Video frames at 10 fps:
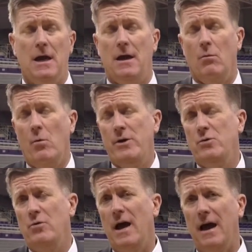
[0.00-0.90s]
And when we
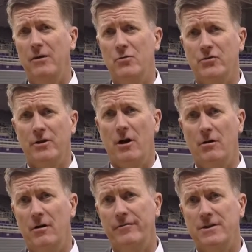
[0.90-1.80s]
do that, usually our
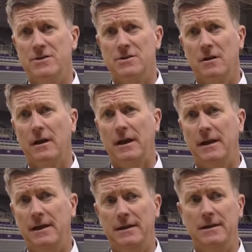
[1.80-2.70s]
offense is clicking.
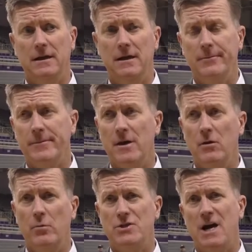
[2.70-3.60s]
And, uh, you know,
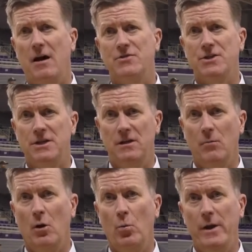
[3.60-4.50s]
we challenged the team
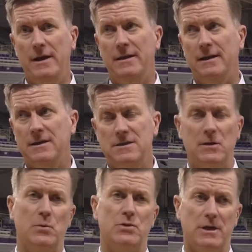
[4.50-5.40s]
all week that this
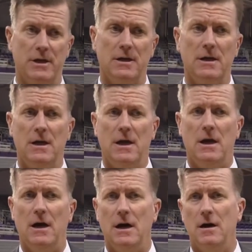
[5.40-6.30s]
team was going to
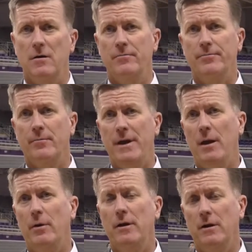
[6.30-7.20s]
um, be
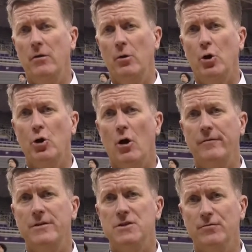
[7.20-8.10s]
able, you know, they're a good
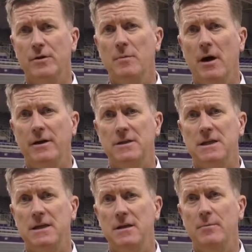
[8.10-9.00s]
offensive rebounding
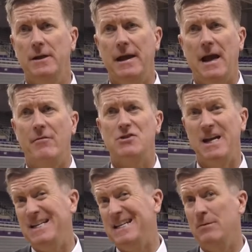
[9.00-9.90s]
team, and they averaged
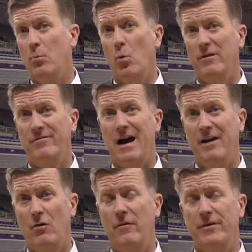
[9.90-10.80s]

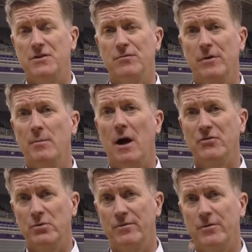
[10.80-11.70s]
18.5 offensive
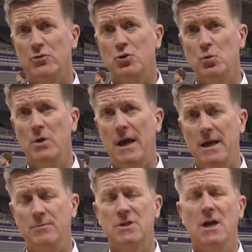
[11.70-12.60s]
rebounds through the first two
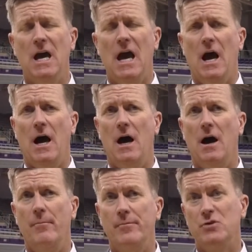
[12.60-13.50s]
games.
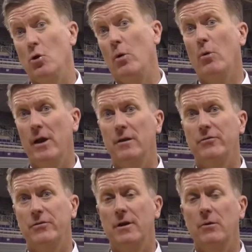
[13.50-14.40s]
Um, so we were
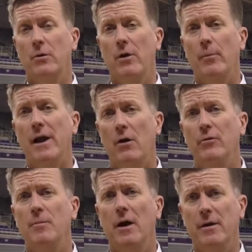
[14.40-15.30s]
this a, we were able to out
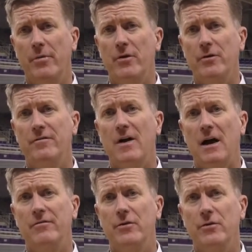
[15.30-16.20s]
rebound them
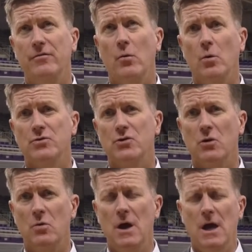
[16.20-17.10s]
35, 34.
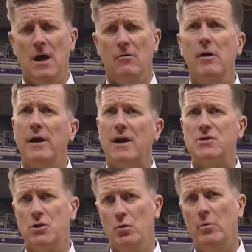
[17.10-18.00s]
So really
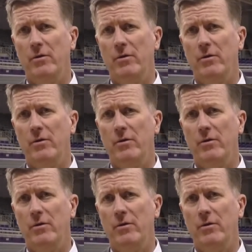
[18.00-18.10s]
execute it.